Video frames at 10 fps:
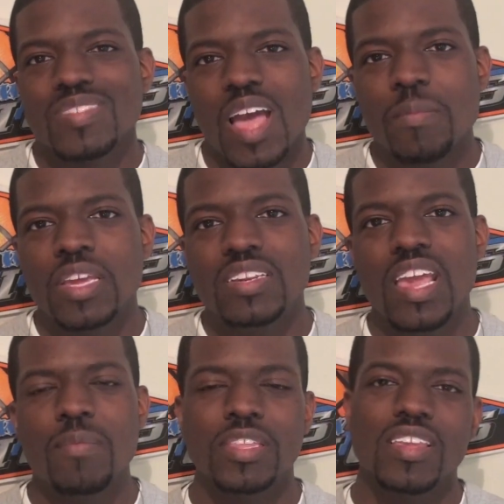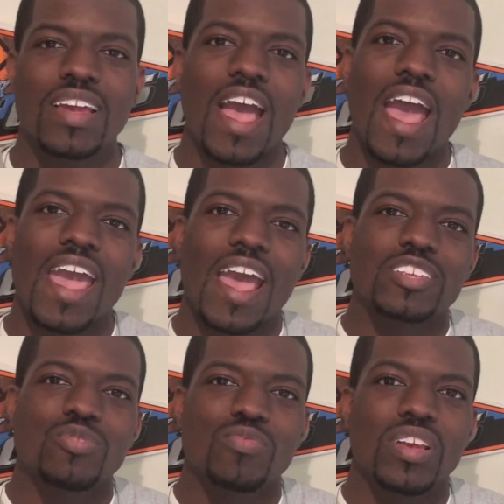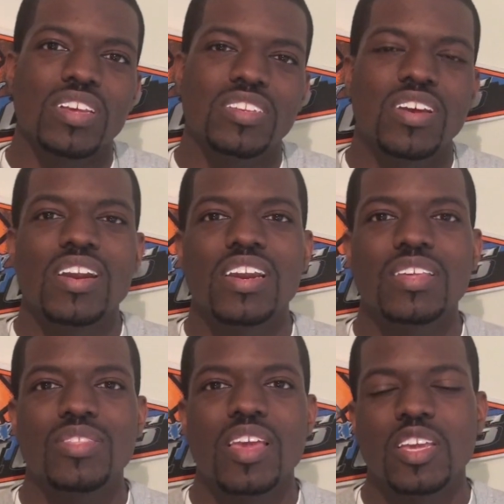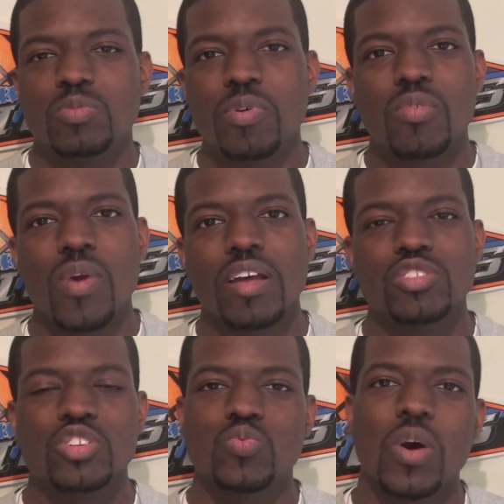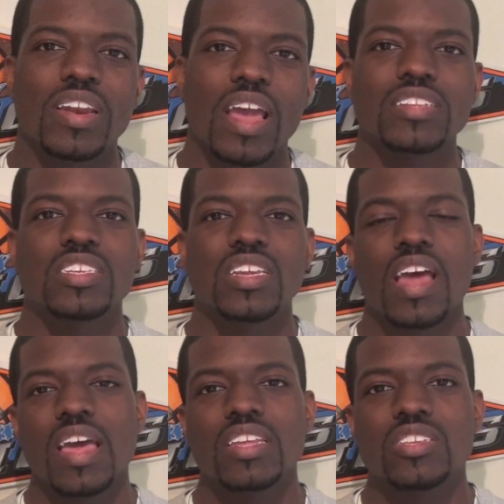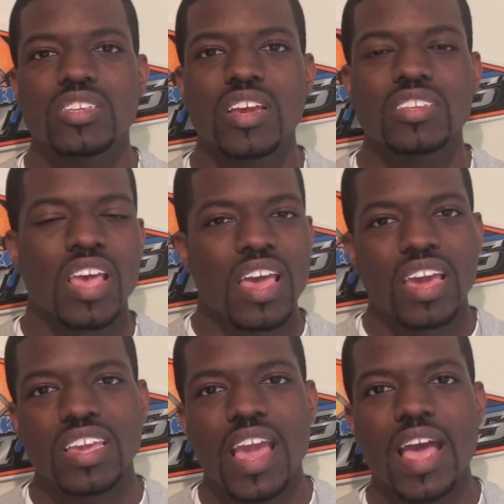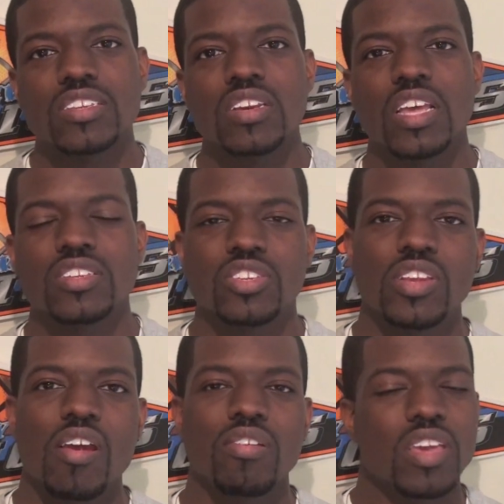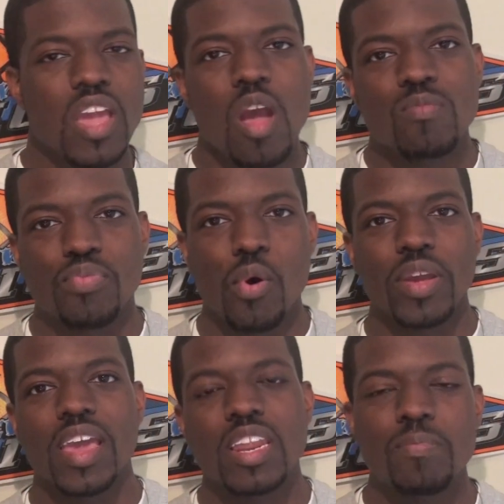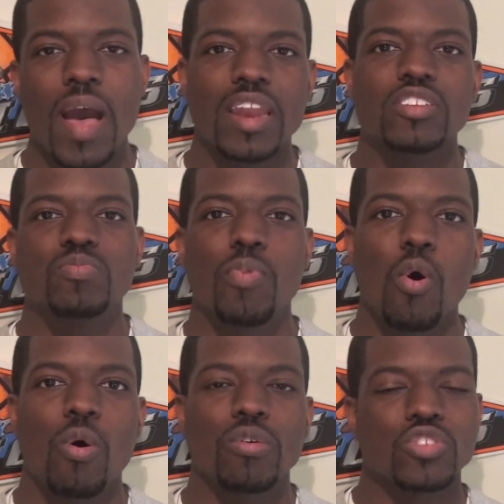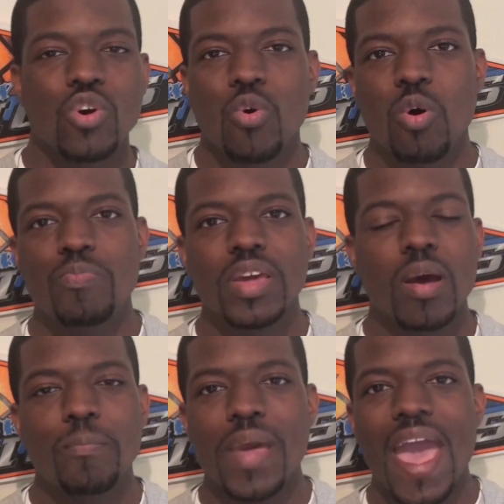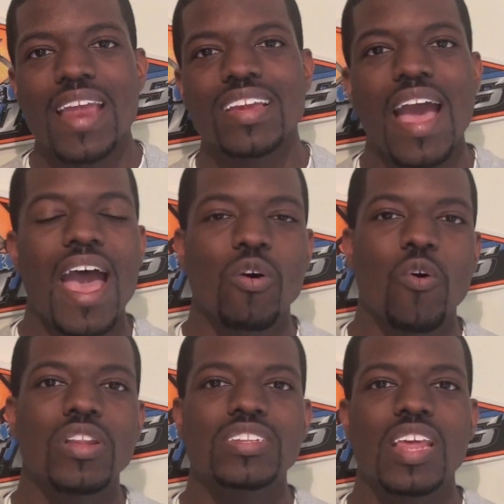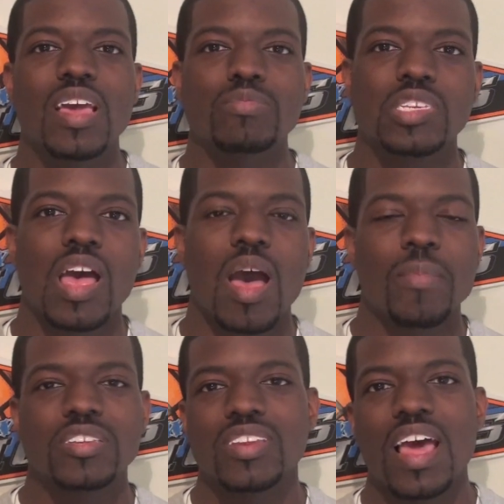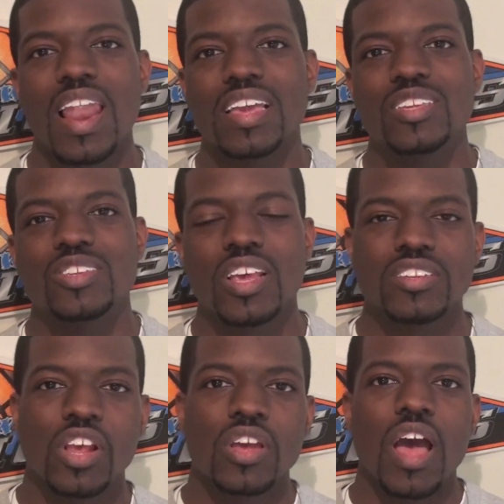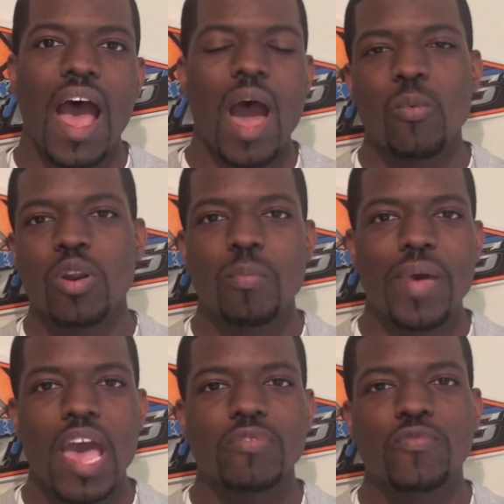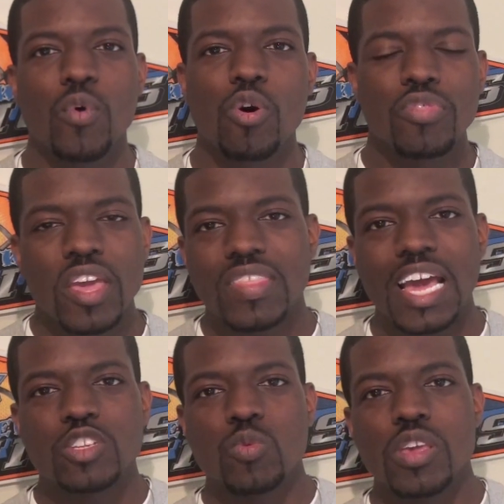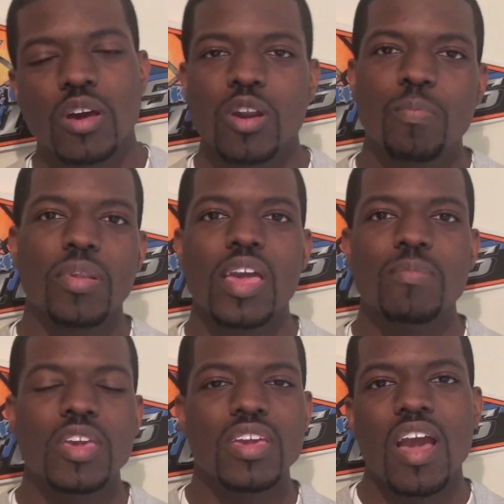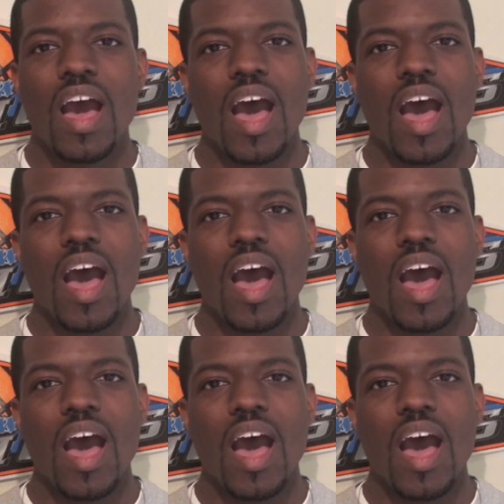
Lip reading: I mean, damn it, the guy hasn't really done anything. He's been around since, 1996? And he hasn't necessarily broke anybody's balls or been a bad guy all the damn time. It's not like he says, I want to bat fourth. That's where you're going to play me,